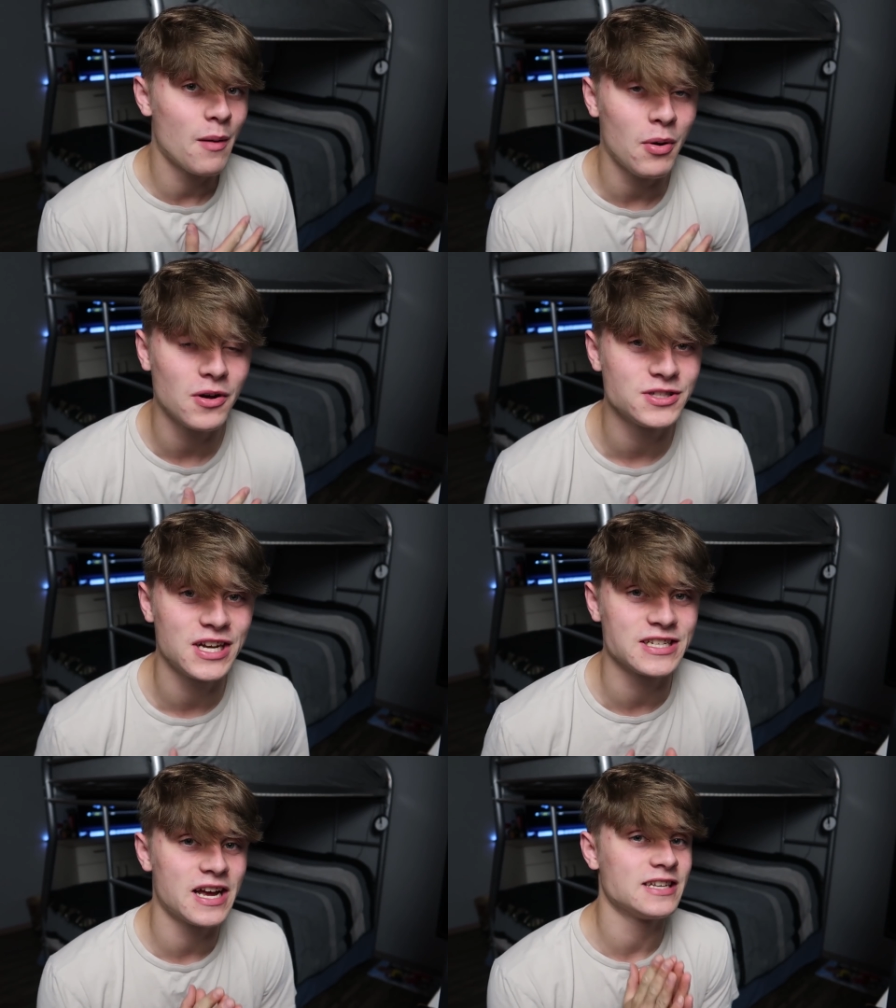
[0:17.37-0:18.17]
I
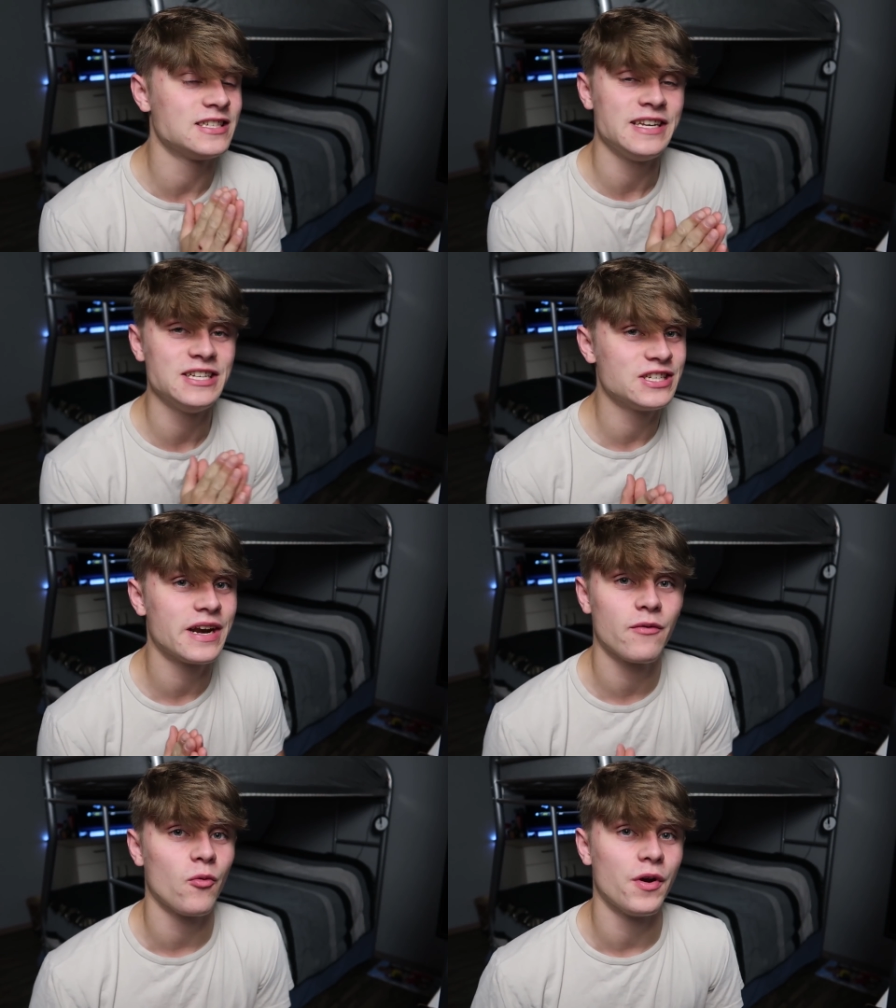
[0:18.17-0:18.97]
apologize guys to each and
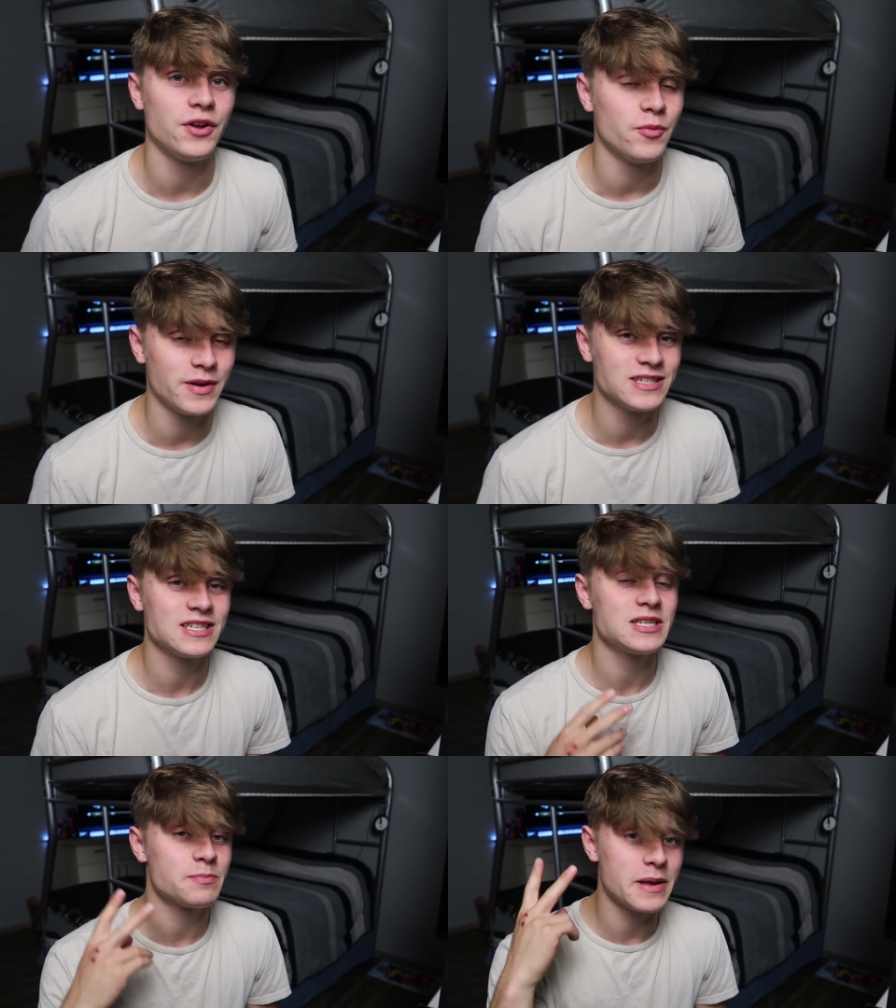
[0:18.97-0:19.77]
every one of you because
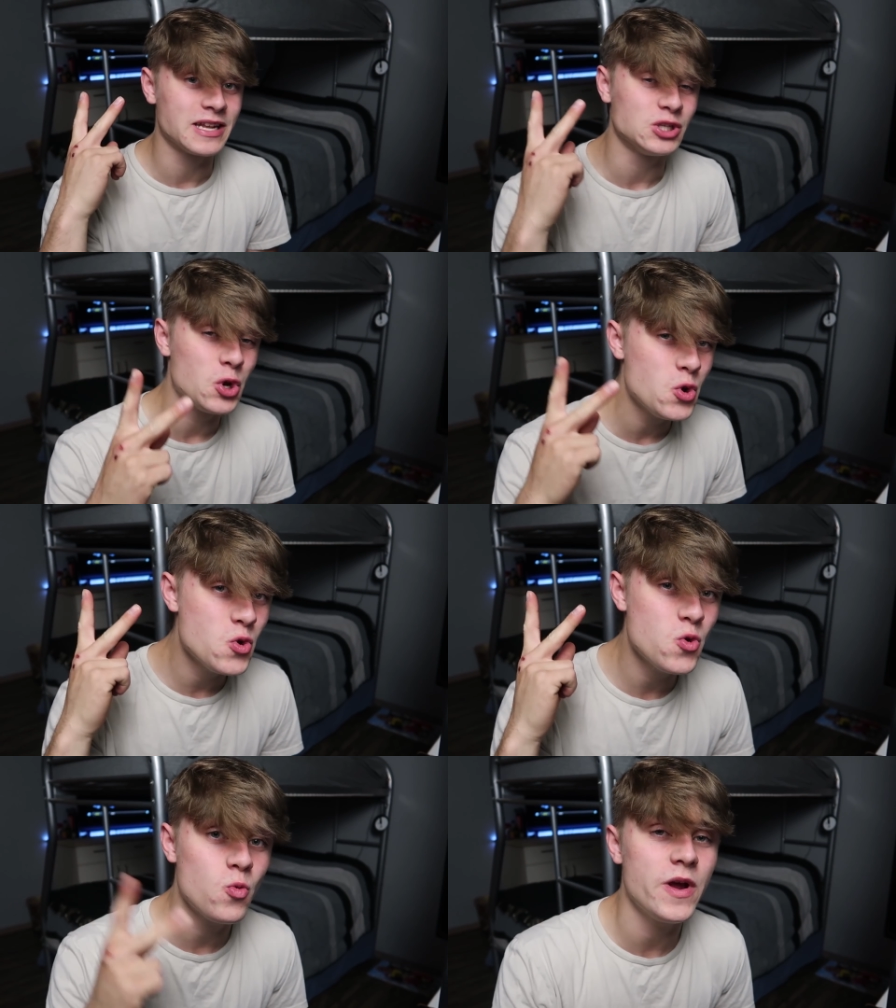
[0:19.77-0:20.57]
it's been
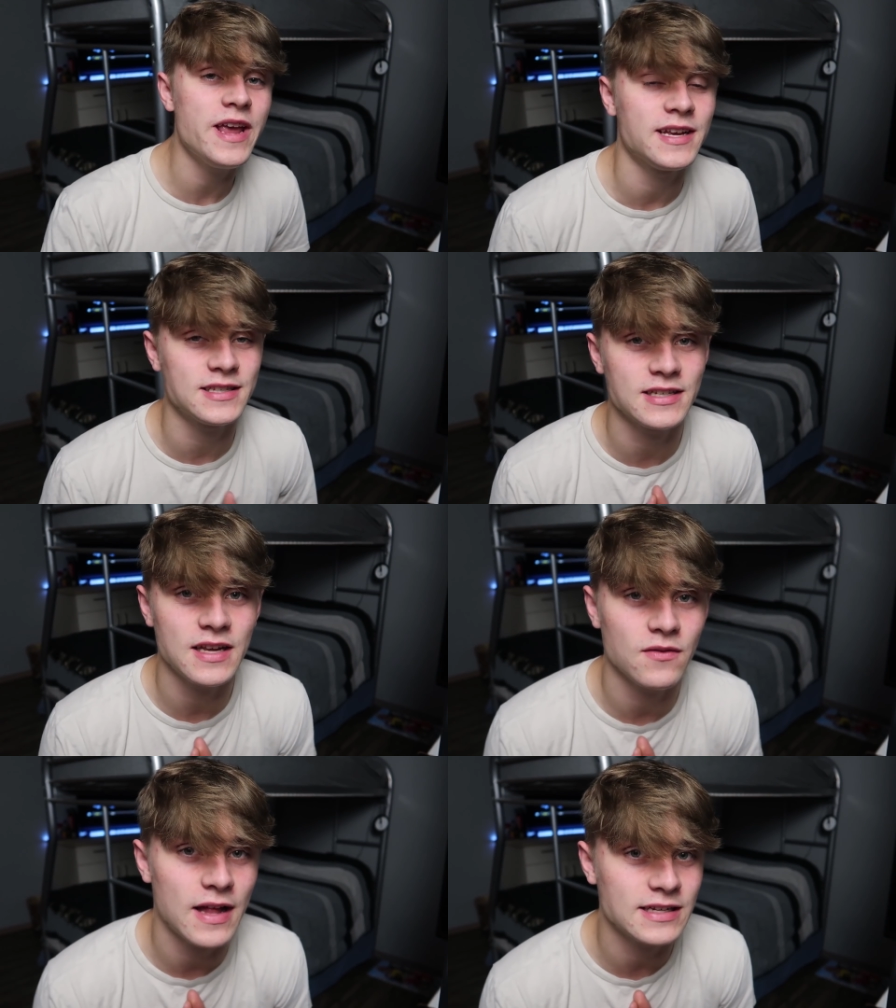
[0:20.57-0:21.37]
two weeks since
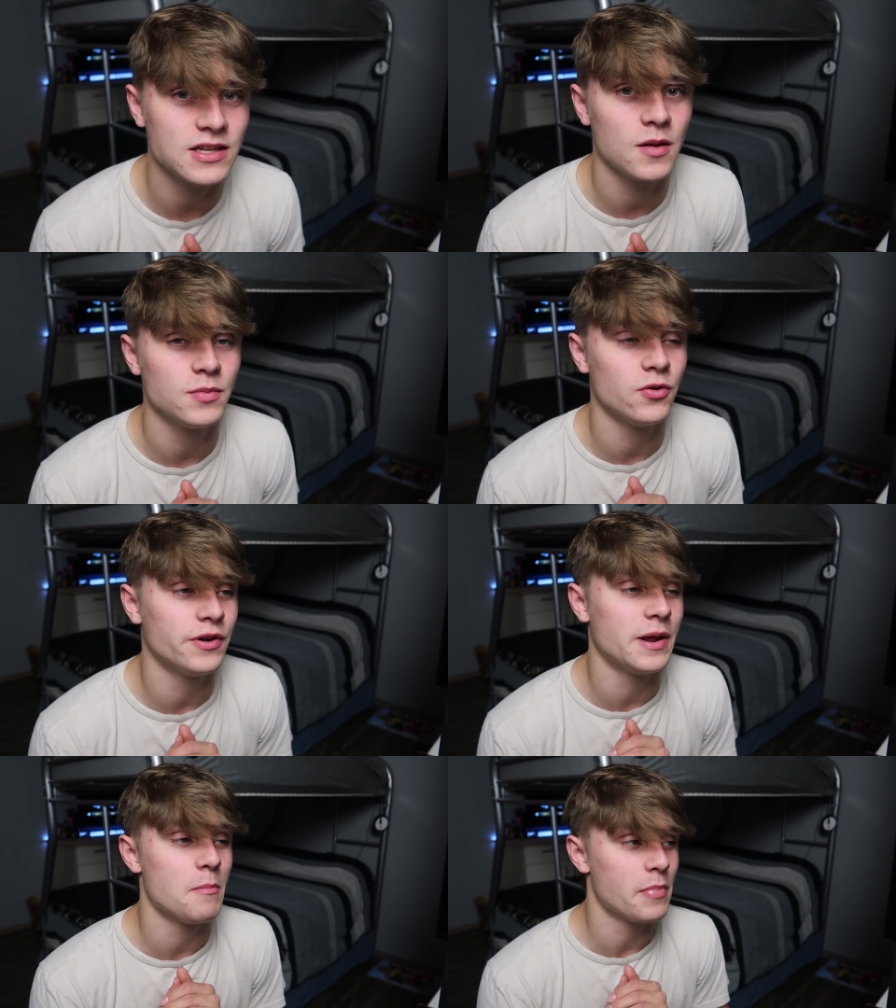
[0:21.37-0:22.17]
I've last
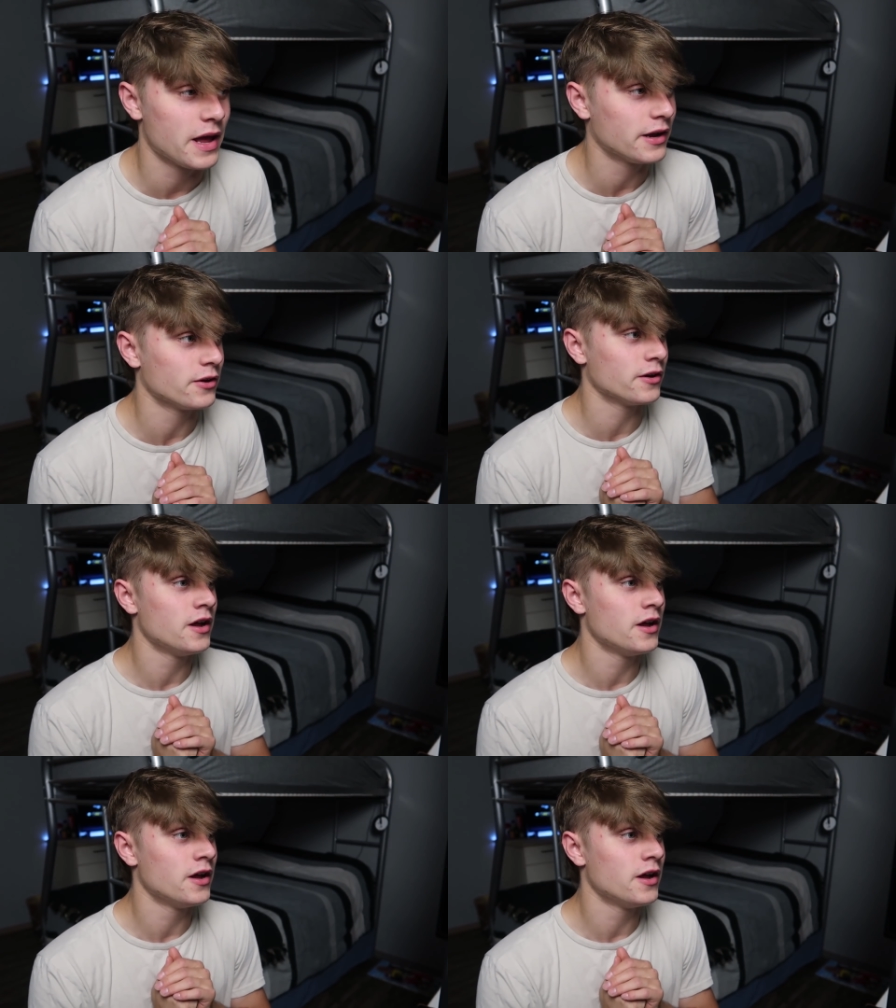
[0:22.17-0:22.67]
uploaded a banger.